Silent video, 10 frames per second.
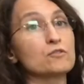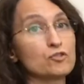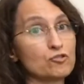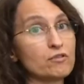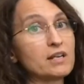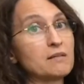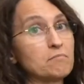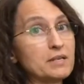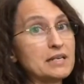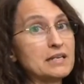string
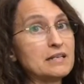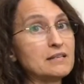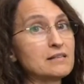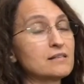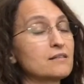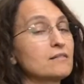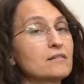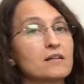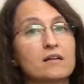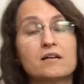beans.
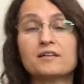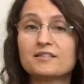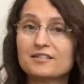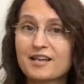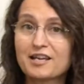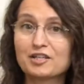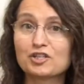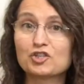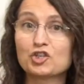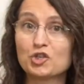Today
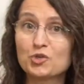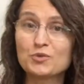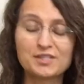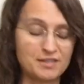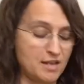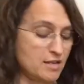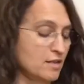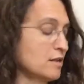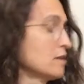is Tuesday.